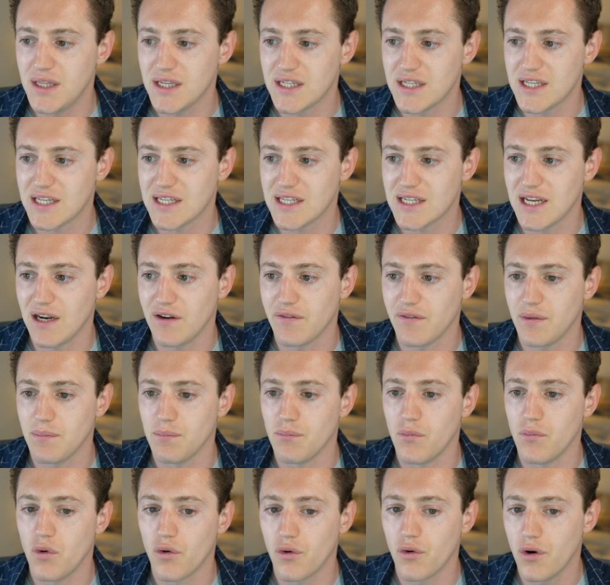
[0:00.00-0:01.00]
this is kind of a
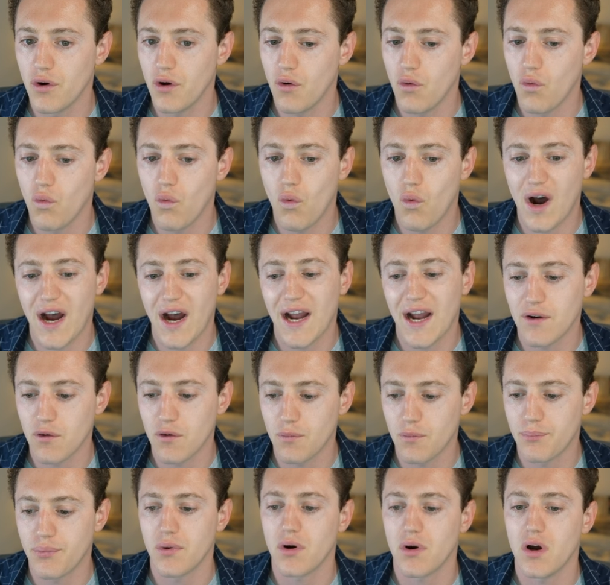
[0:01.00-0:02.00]
more wide or
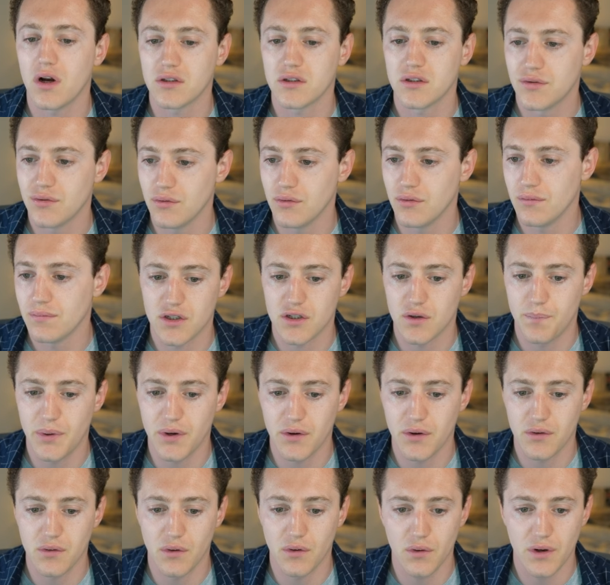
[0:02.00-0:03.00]
broad tool. So
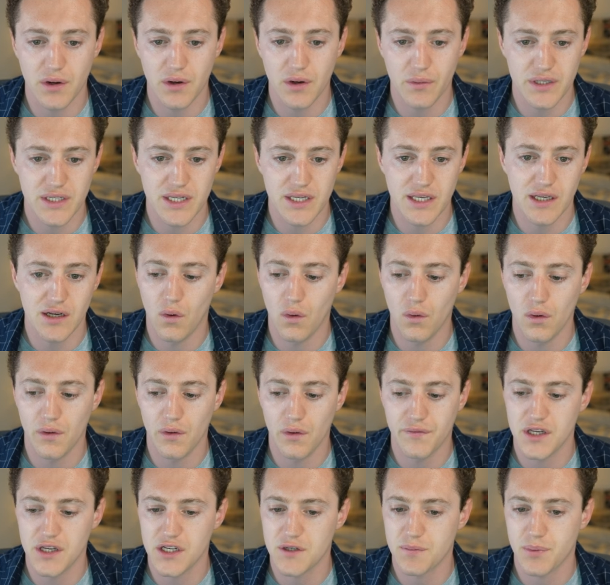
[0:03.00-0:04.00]
pretty cool. Here you can see all
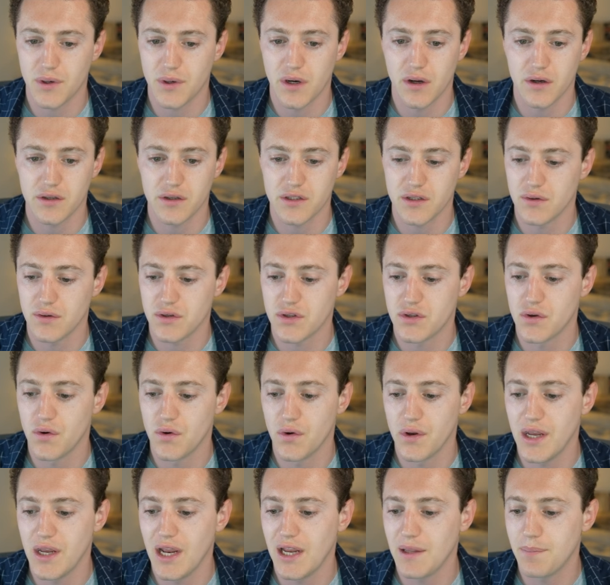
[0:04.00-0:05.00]
of these products. There's
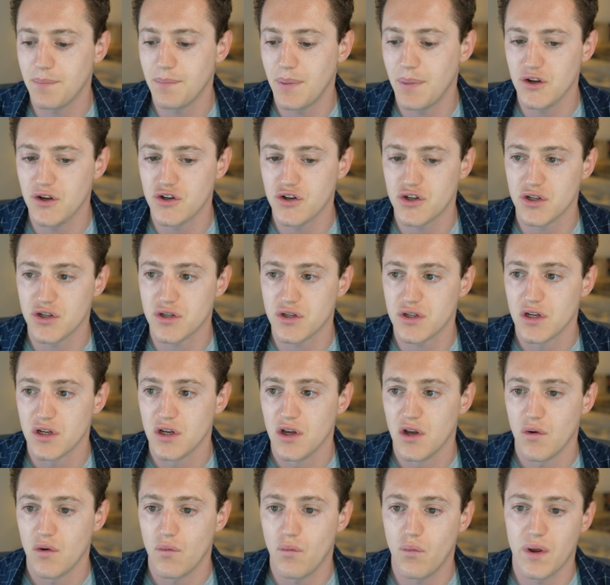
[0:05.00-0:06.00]
38 pages
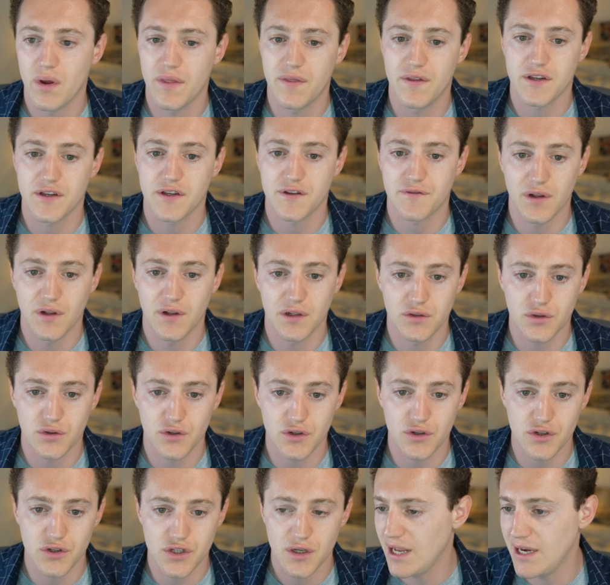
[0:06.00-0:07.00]
with these
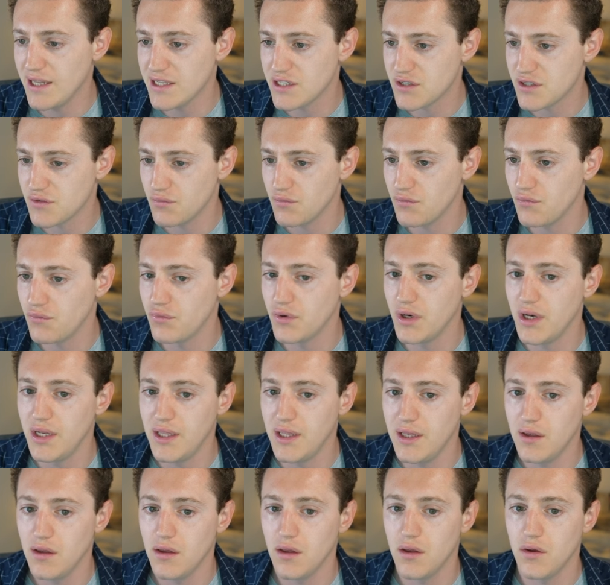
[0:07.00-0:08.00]
filters, and it's
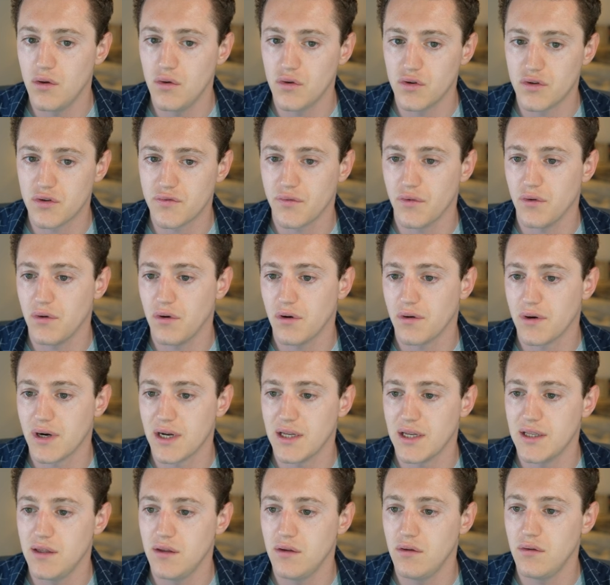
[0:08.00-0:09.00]
really useful. All
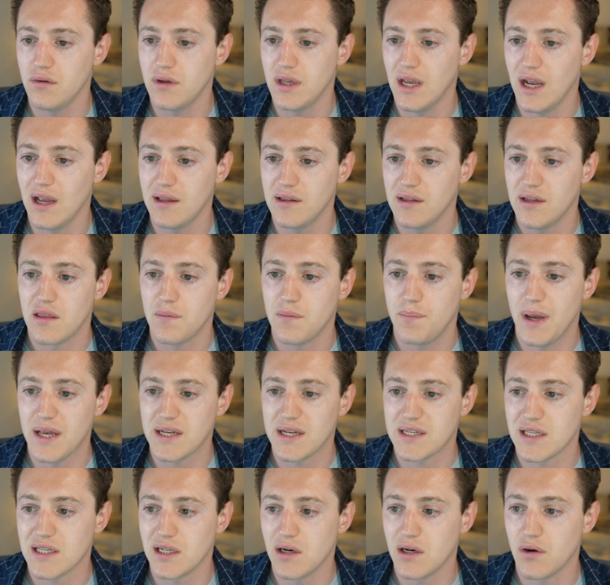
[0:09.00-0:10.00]
right, you get the
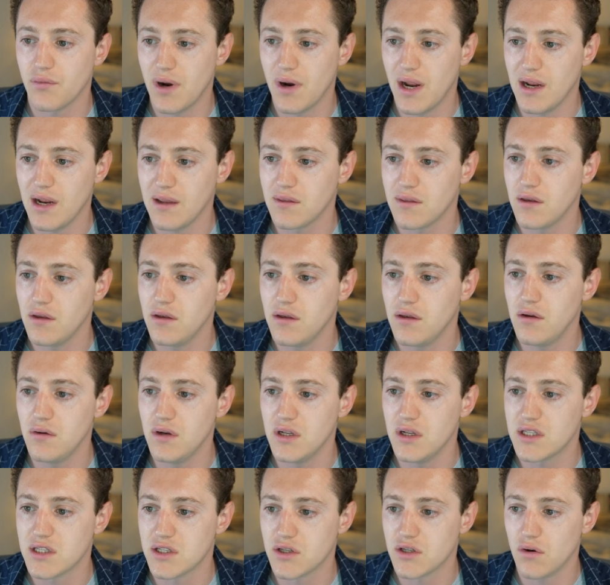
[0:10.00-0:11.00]
bestseller rank, the
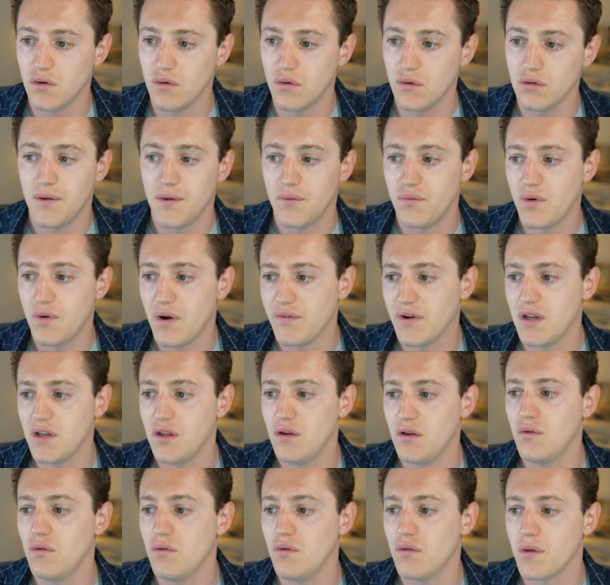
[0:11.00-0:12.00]
units sold, the
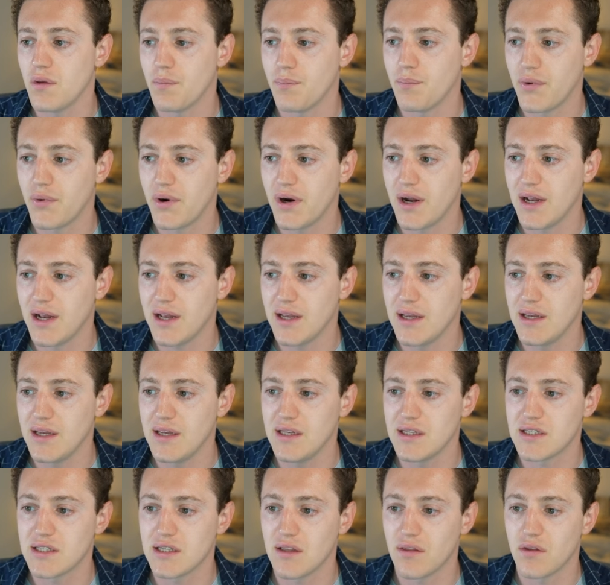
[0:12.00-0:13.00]
revenue, the
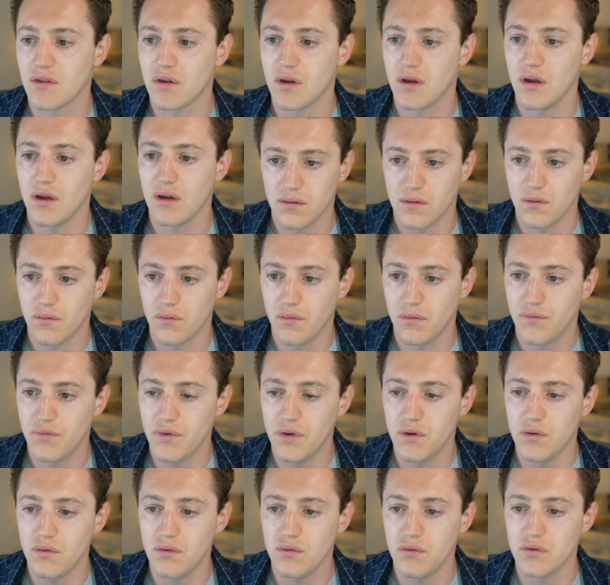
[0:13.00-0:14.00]
price, the
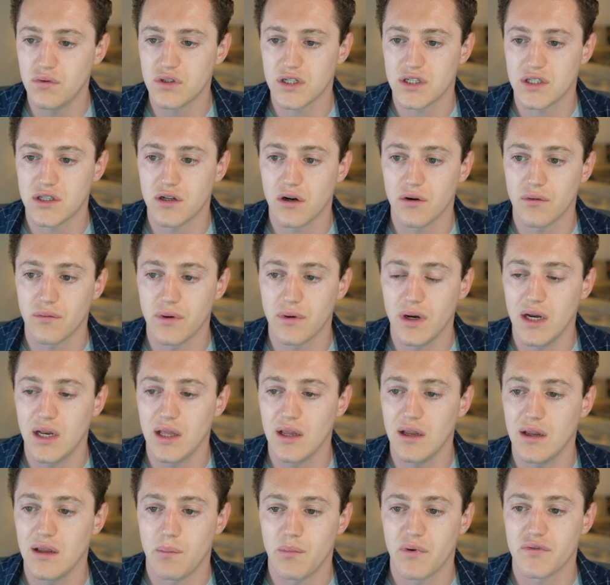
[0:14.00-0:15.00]
reviews, the star
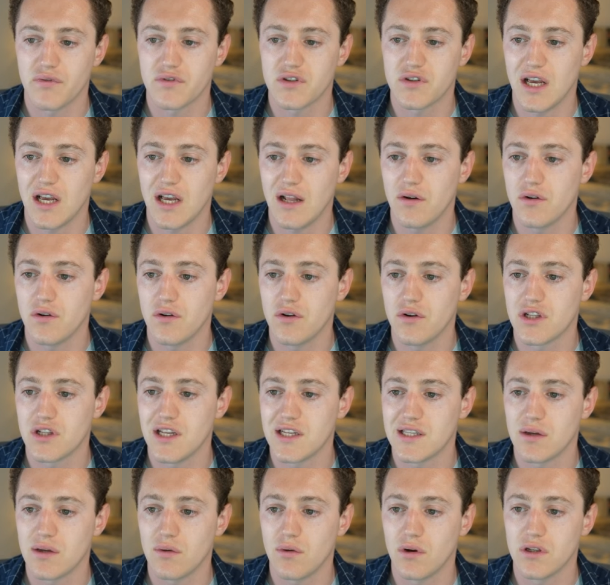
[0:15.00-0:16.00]
rating, number of sellers,
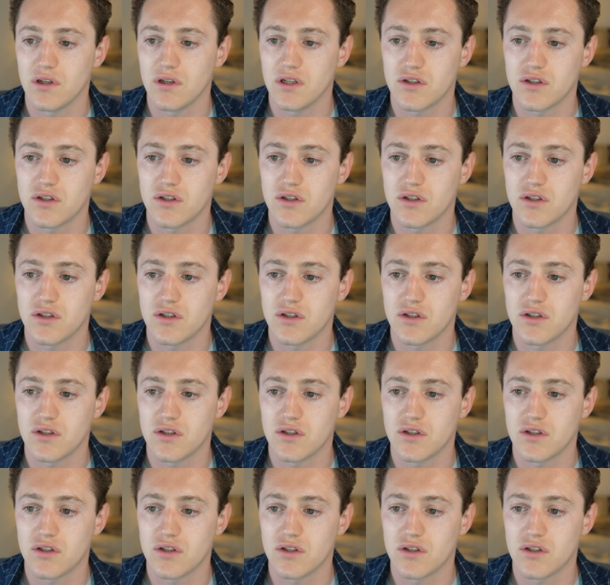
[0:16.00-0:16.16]
listing quality